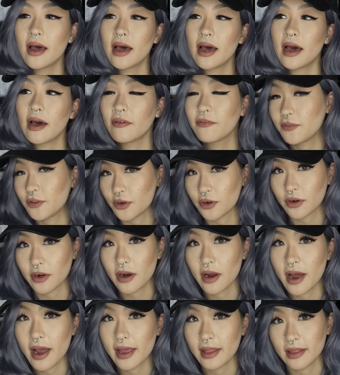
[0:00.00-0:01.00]

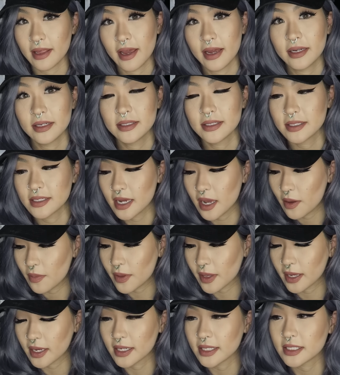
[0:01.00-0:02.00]
after I land
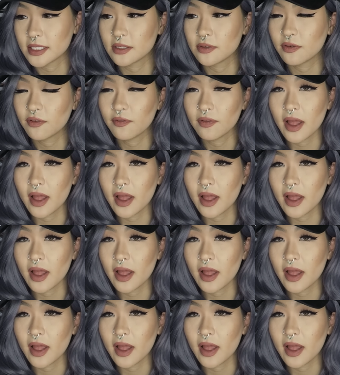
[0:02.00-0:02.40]
because